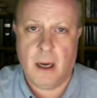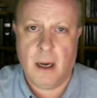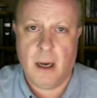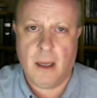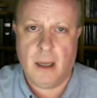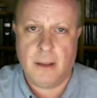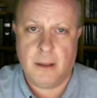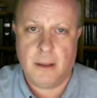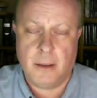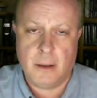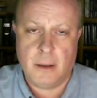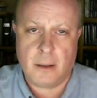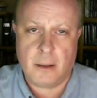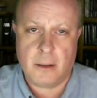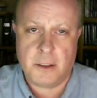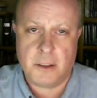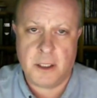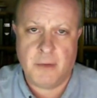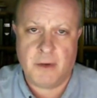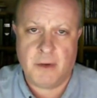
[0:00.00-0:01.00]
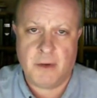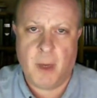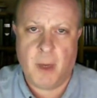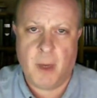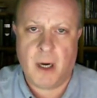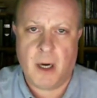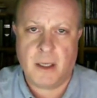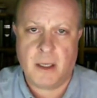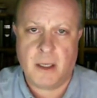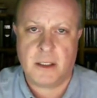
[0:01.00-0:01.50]
and the Conservative
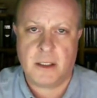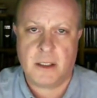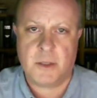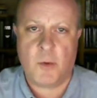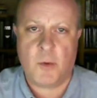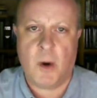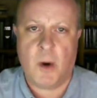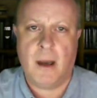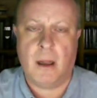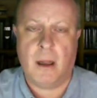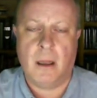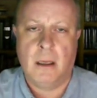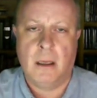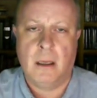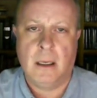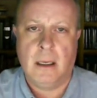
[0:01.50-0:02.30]
Party as well.